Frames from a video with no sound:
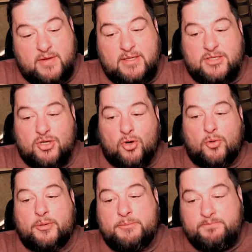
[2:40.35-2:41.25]
And
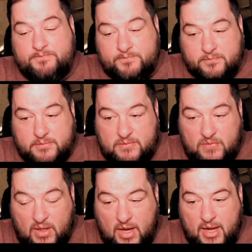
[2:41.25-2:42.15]
so,
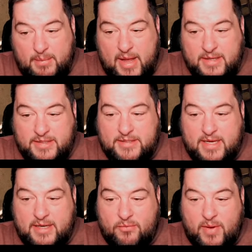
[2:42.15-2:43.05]
as I
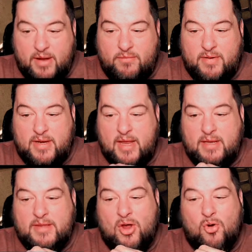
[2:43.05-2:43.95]
said, red,
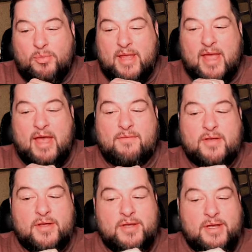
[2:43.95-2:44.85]
they only have
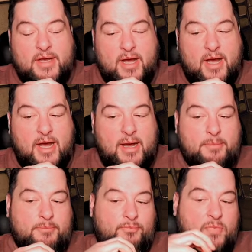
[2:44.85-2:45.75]

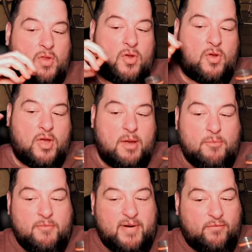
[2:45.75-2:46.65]
a
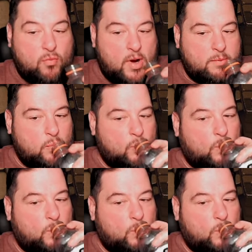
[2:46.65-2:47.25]
movement of 1,